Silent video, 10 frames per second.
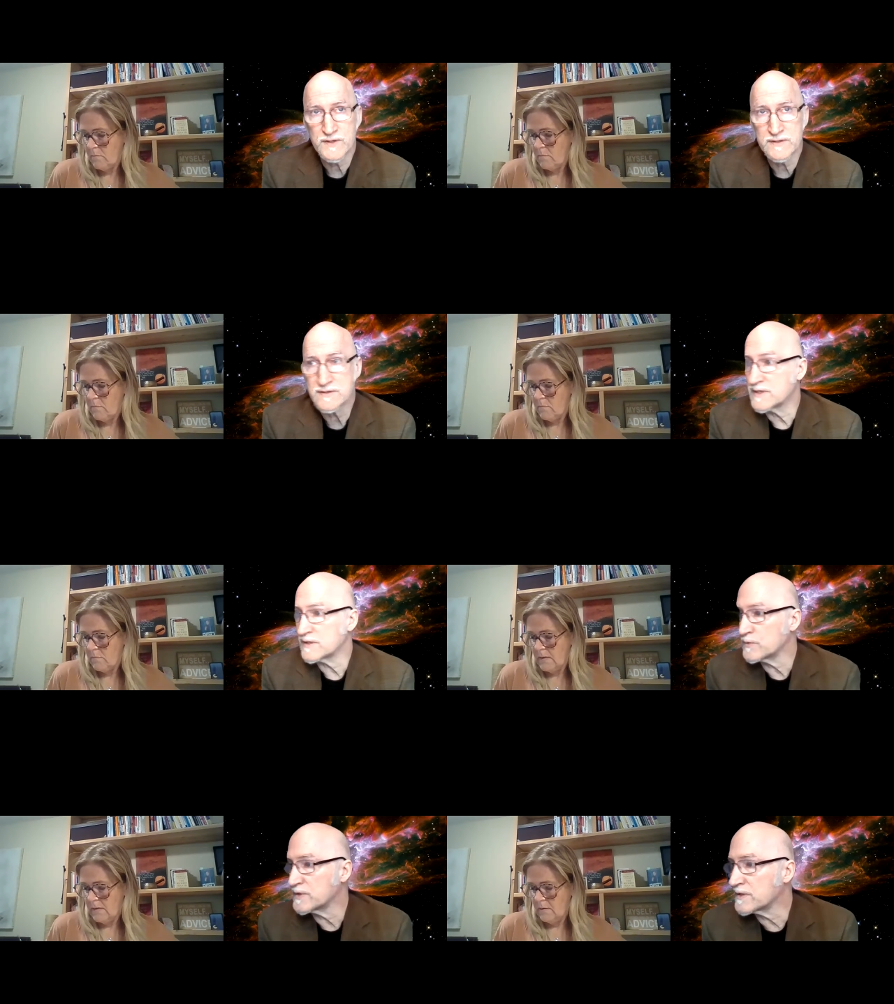Speaker 1: I think
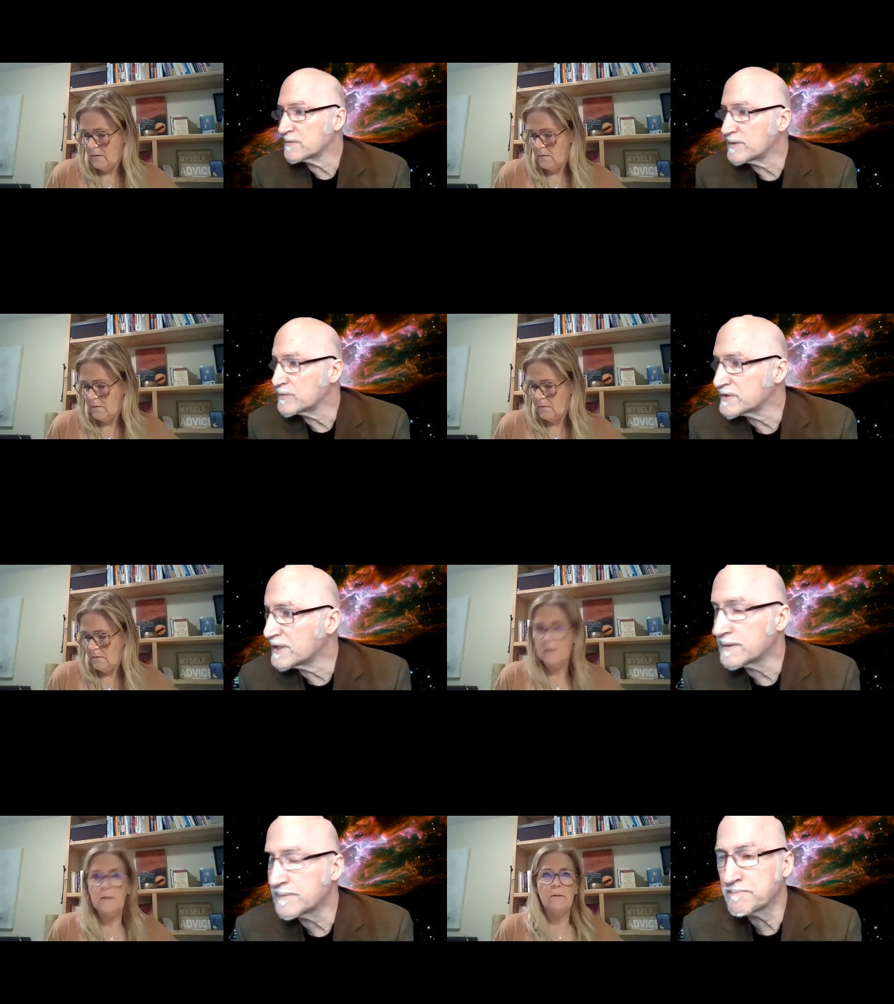together we can come up
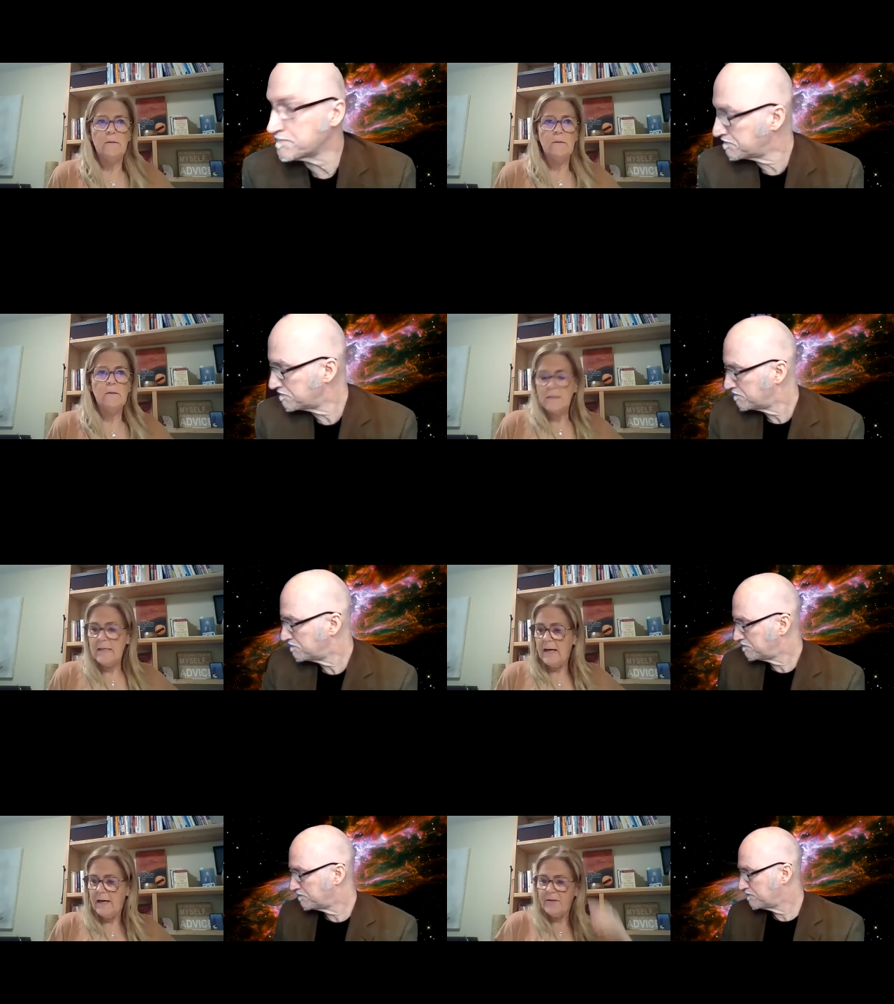with that.
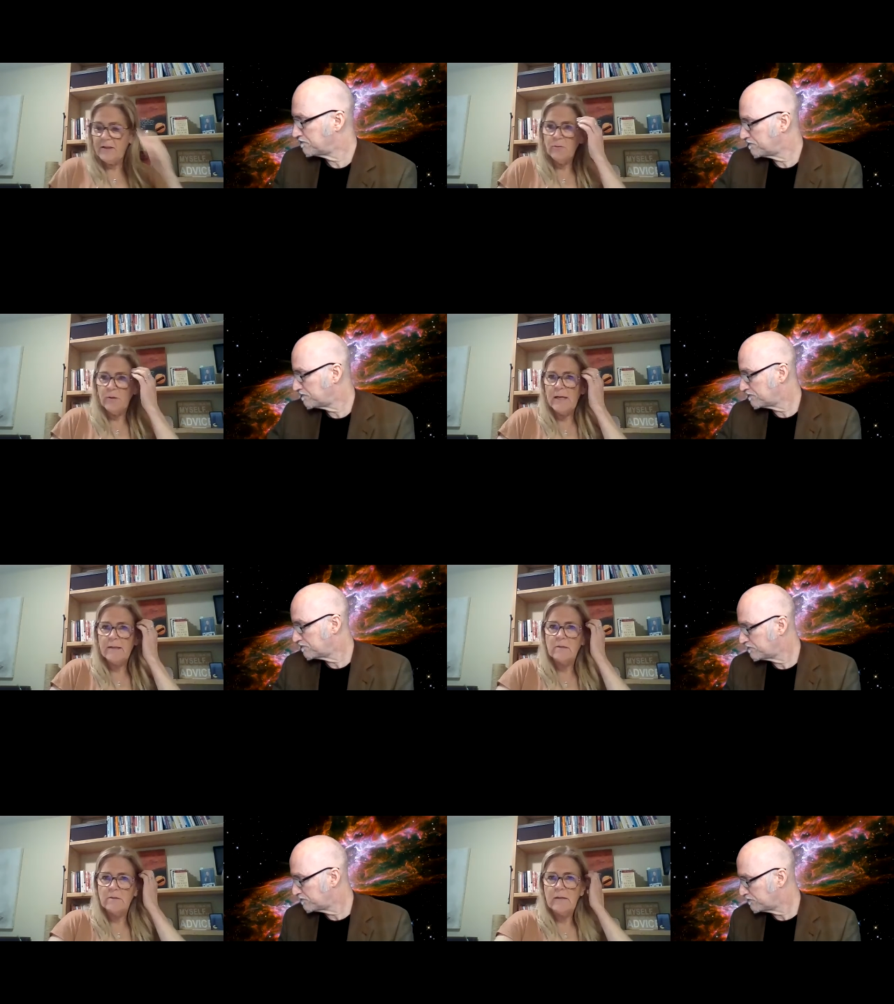
Speaker 2: Yeah, I think you and
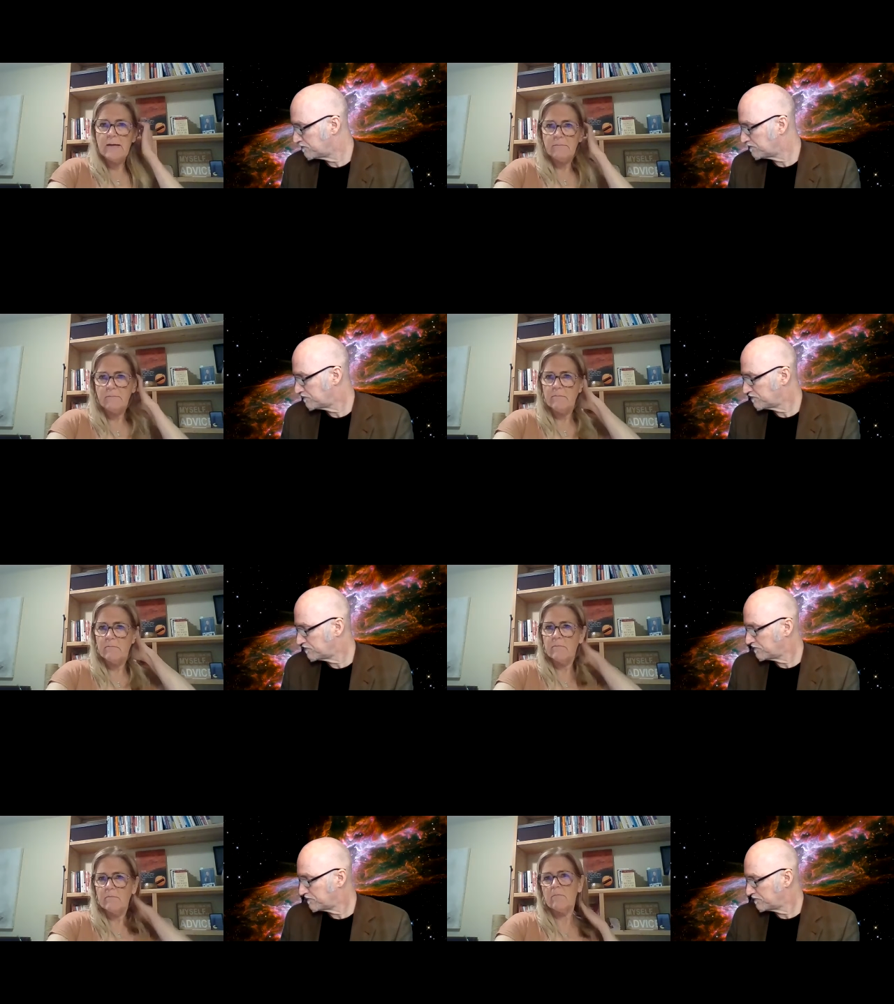I could do that
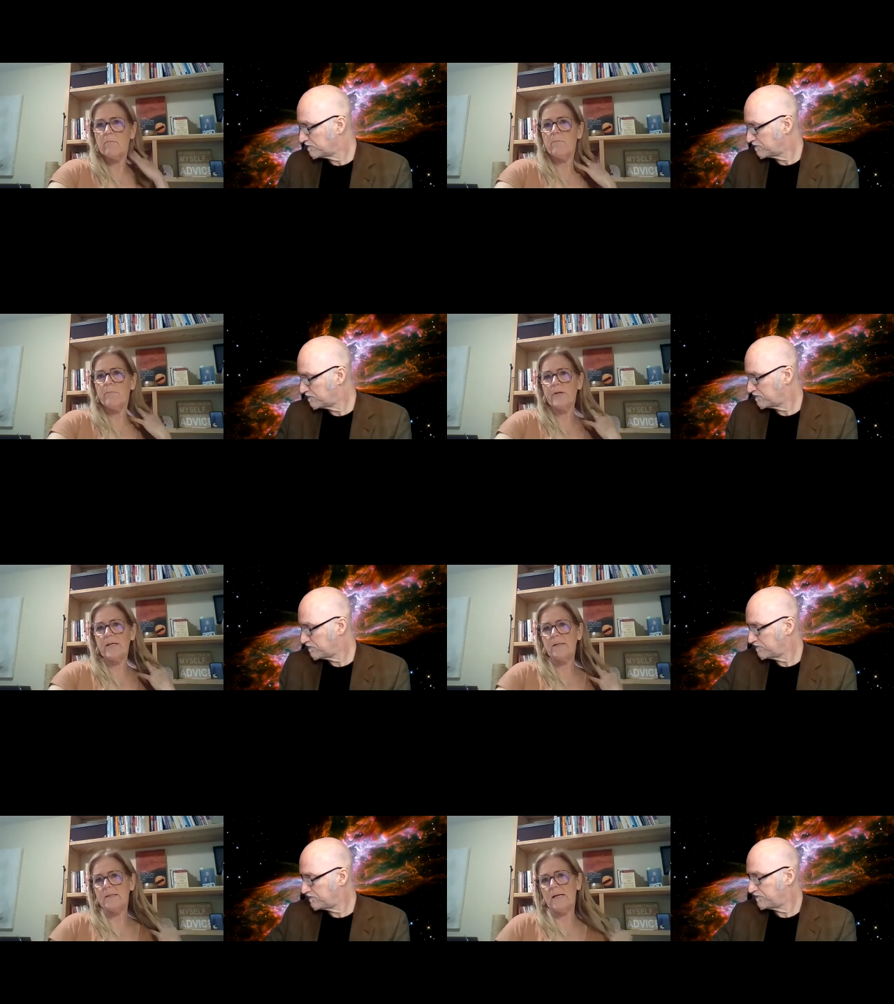pretty
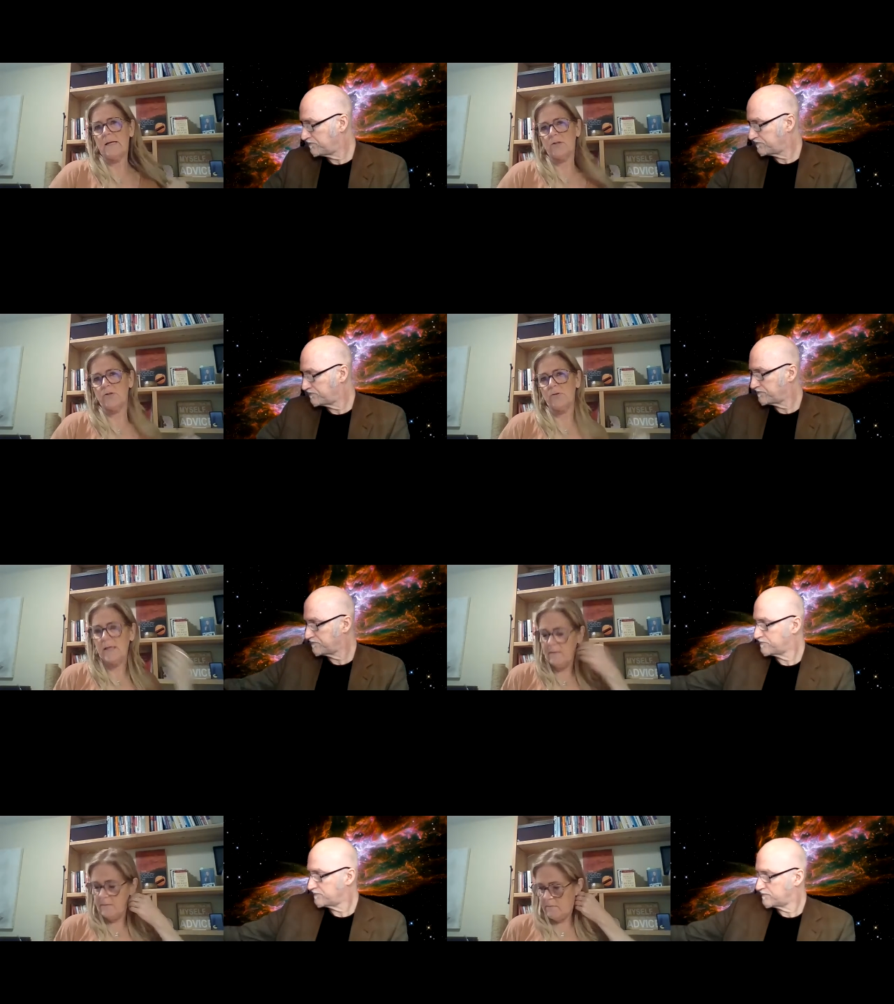easy,
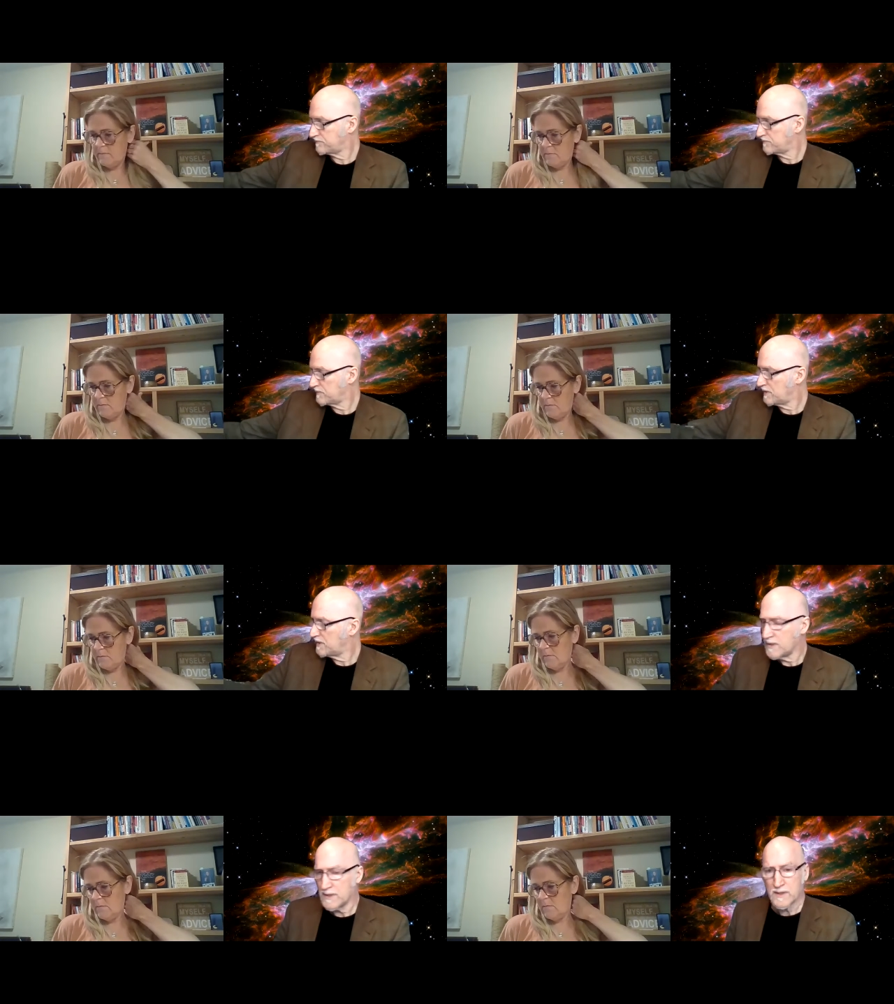actually.
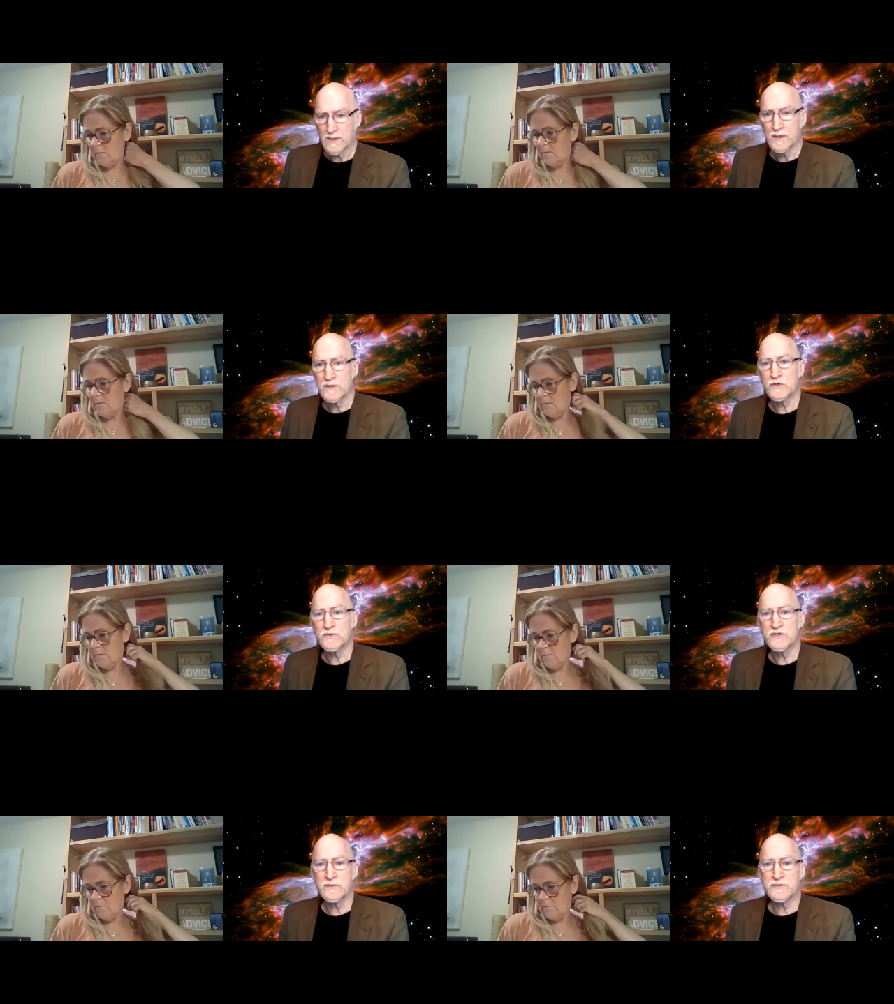
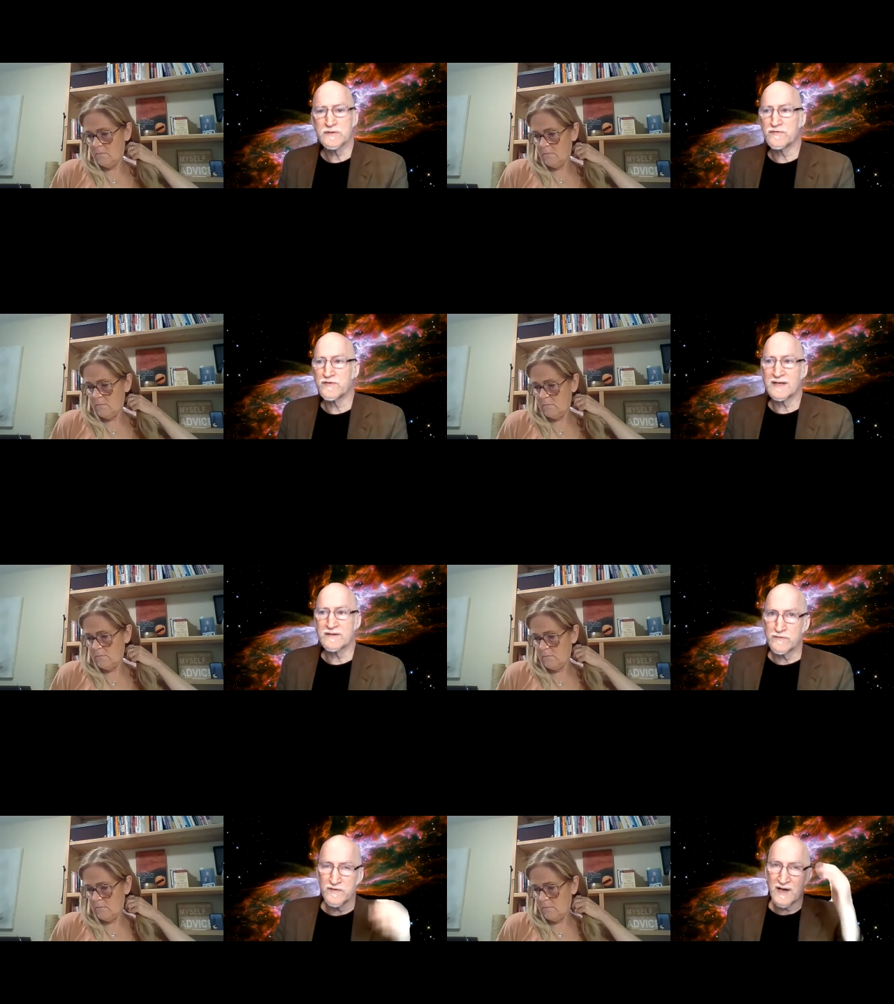
Speaker 1: So in terms of the fractal